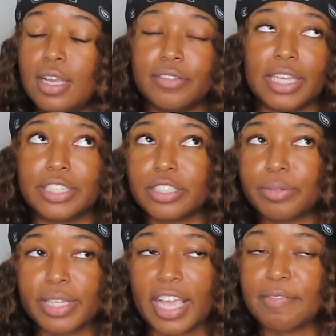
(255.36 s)
if they just
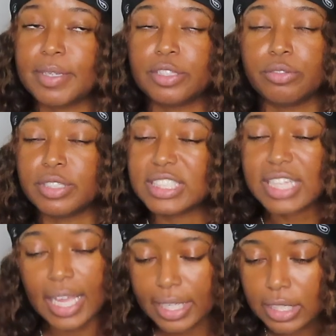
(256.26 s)
would have gave me two
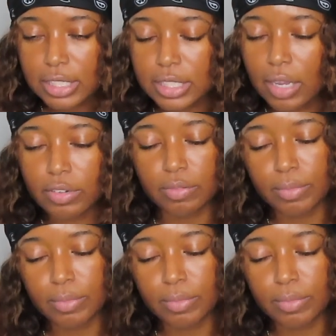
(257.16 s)
seconds, I would have